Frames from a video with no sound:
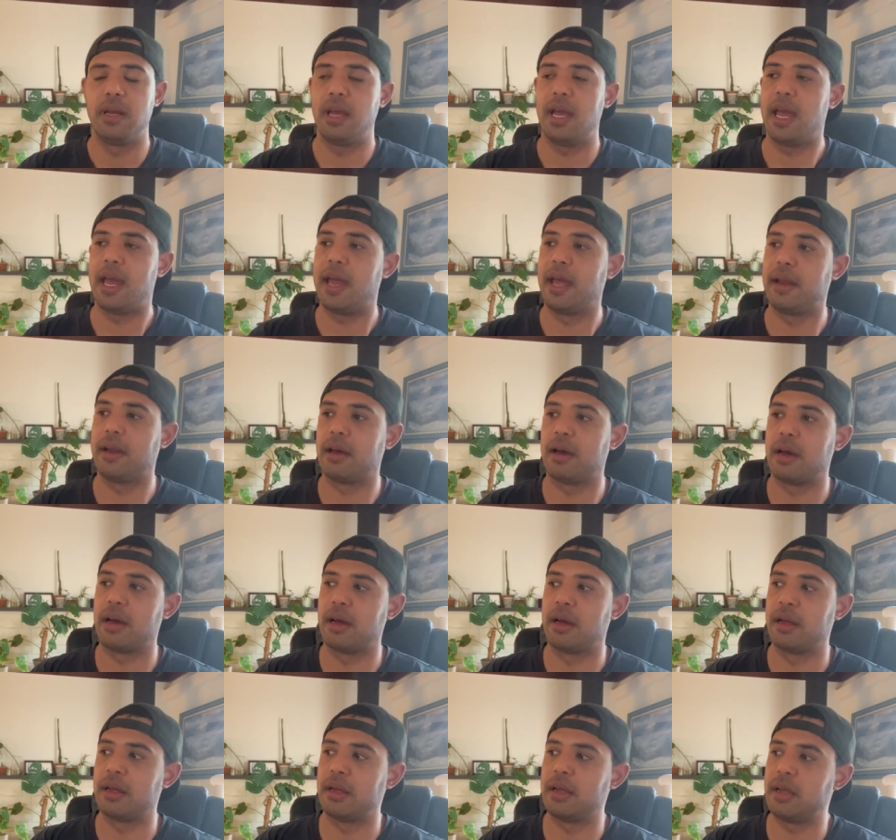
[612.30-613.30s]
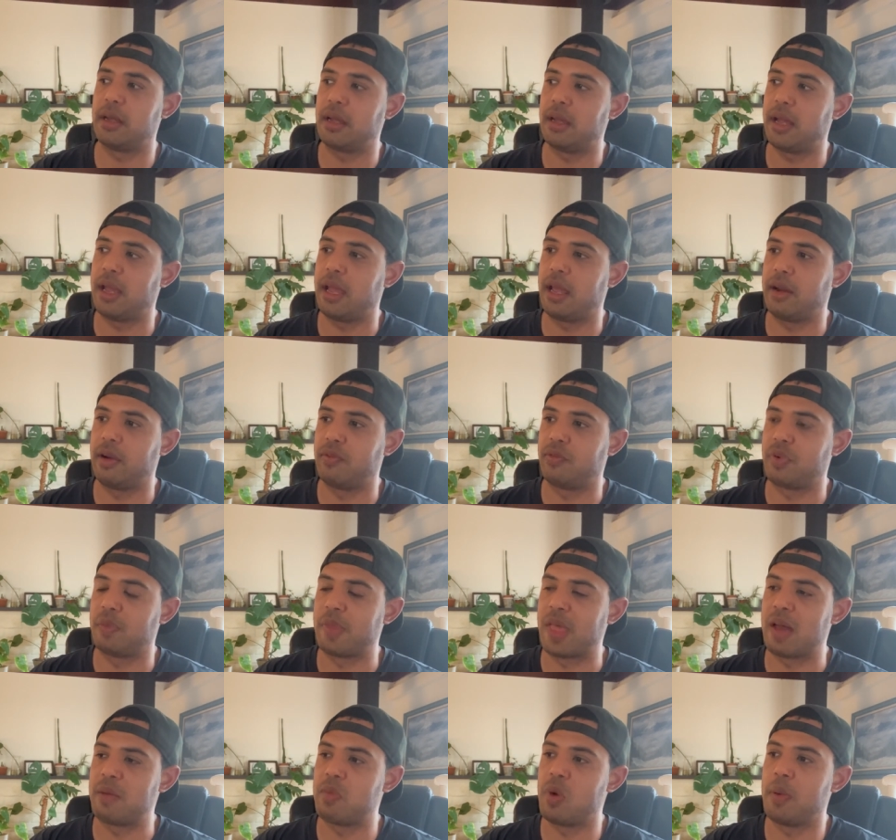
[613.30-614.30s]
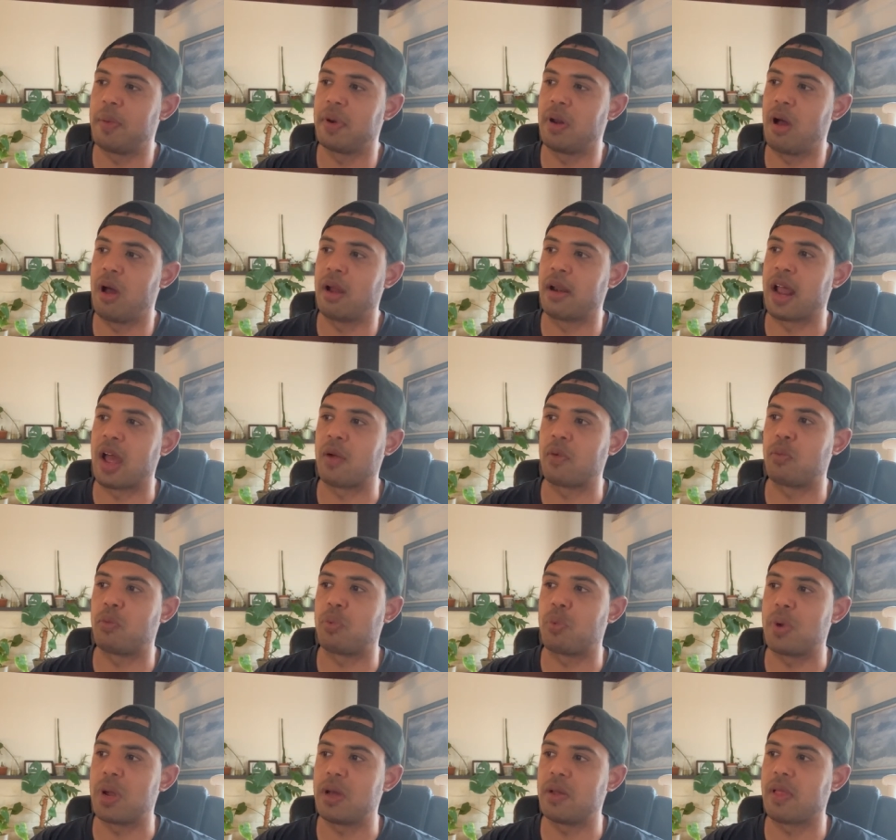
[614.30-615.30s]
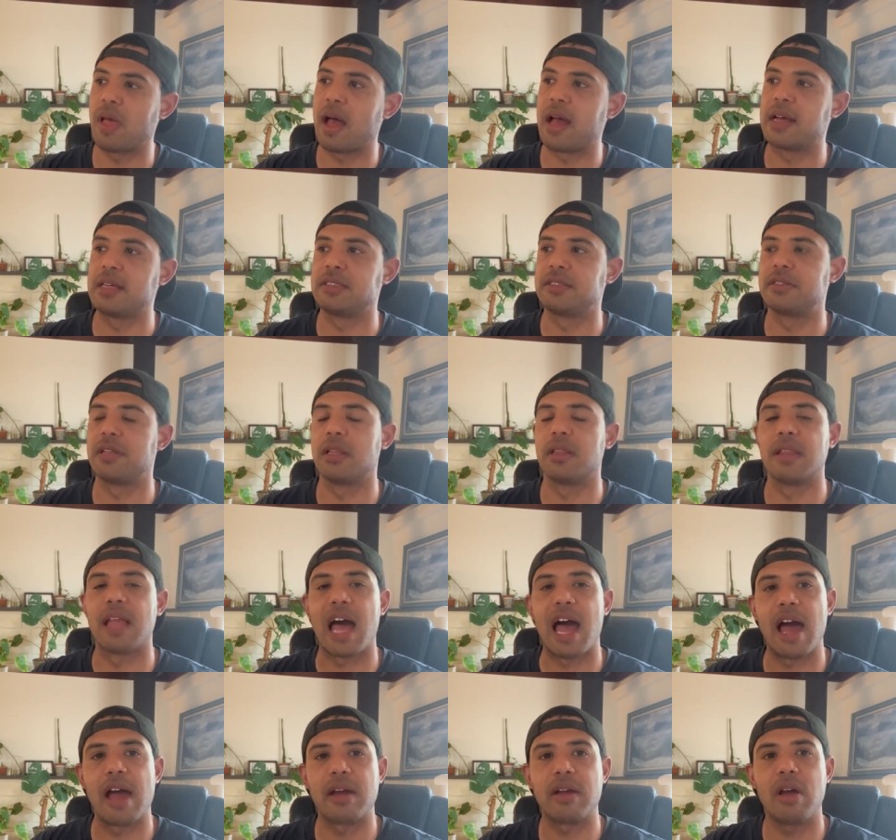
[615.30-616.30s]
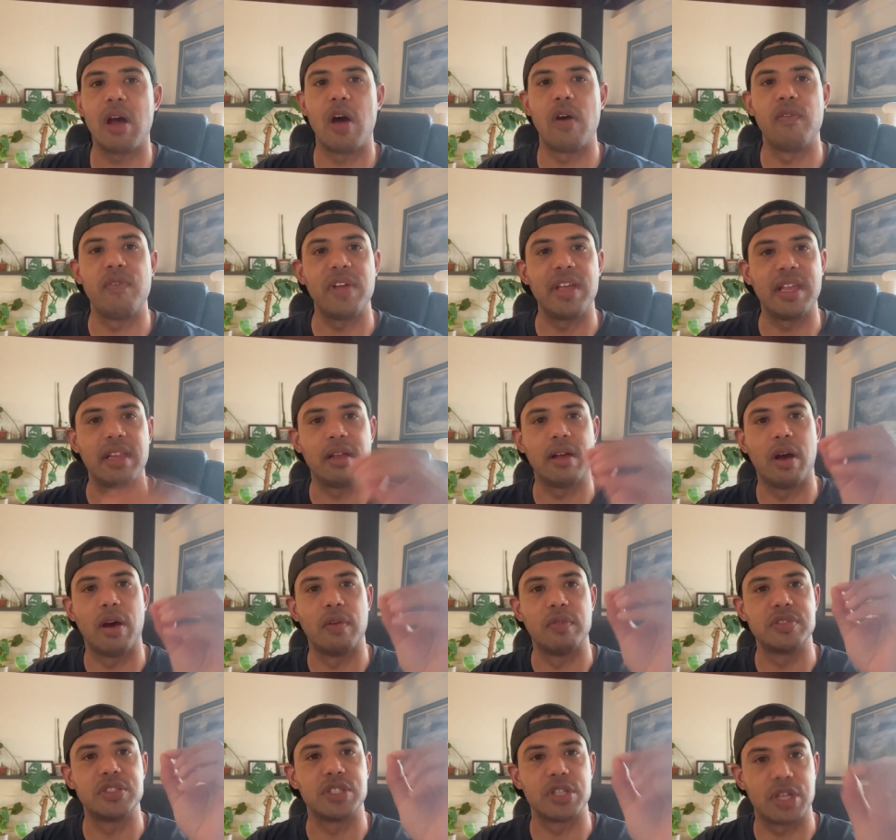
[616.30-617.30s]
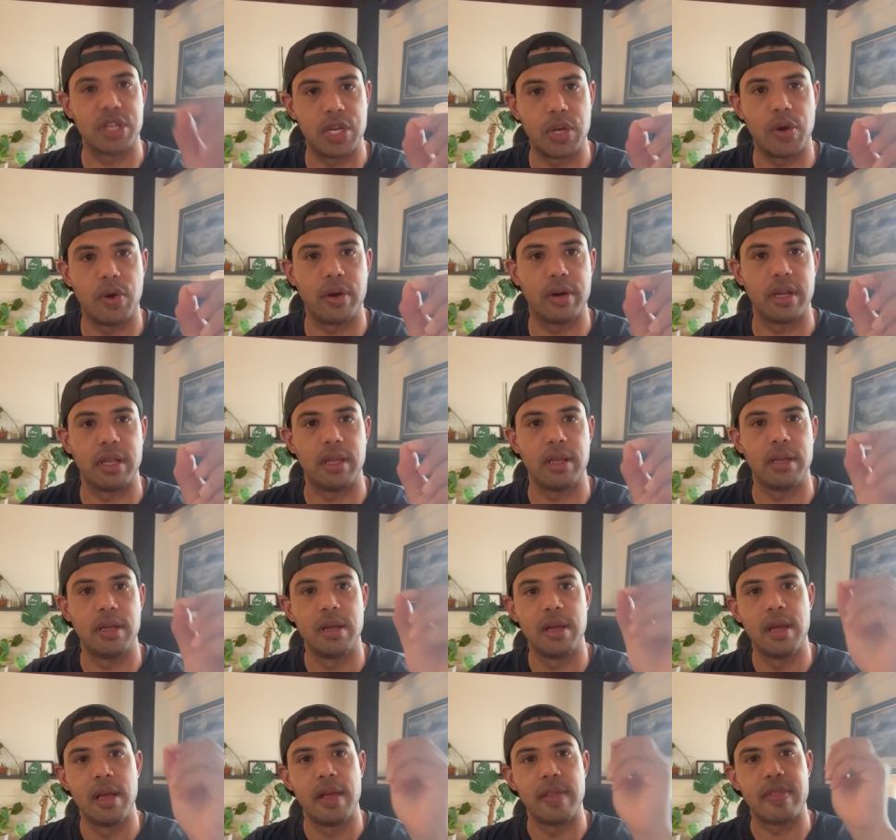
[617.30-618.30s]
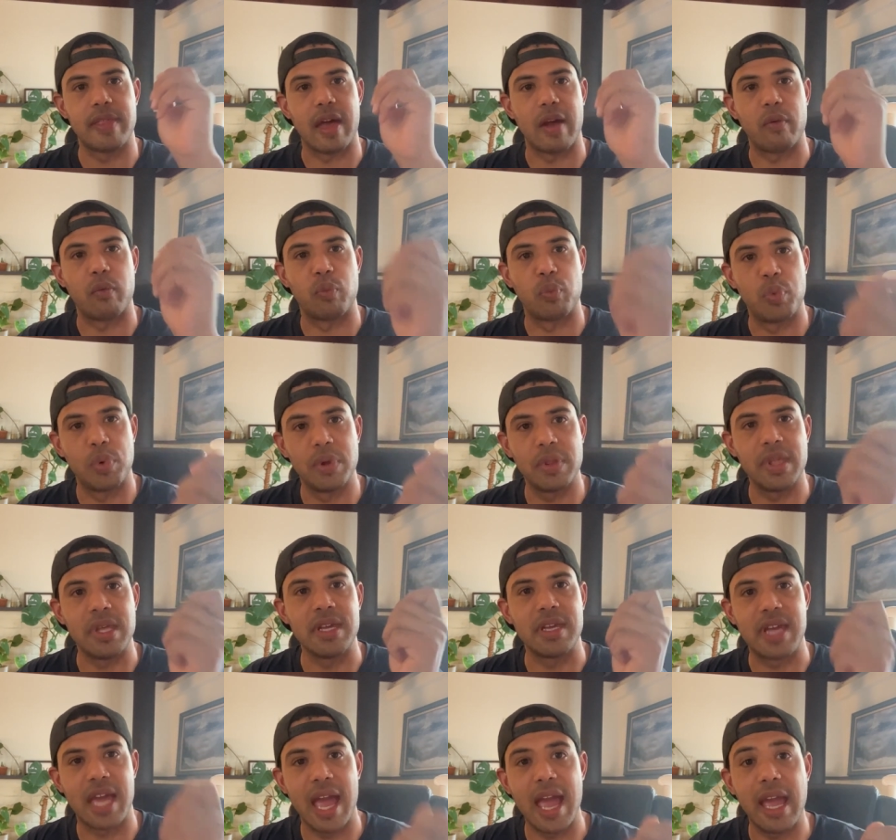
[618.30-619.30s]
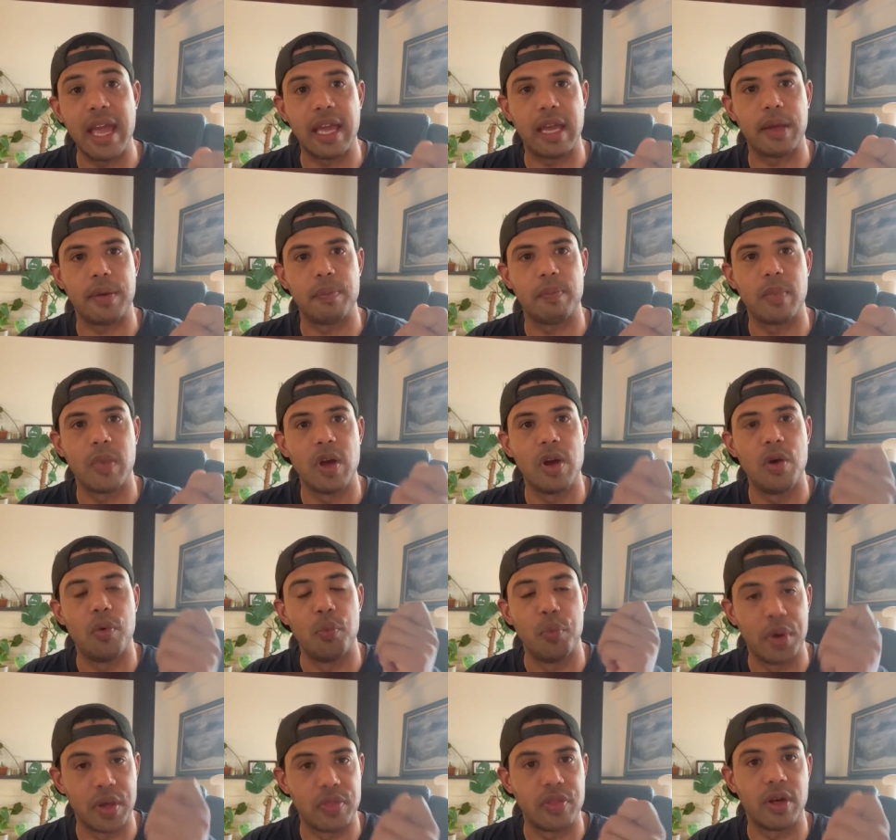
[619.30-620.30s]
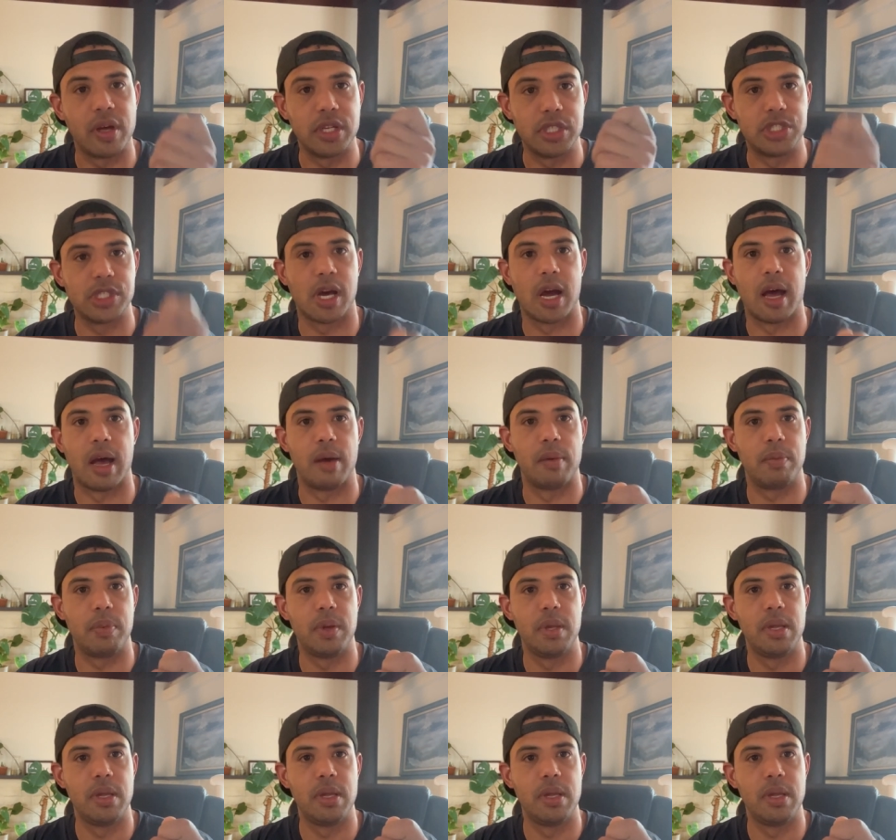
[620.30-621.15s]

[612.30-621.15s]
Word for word: And, uh, and from that moment on, I realized the lack of, of security that really came with a job.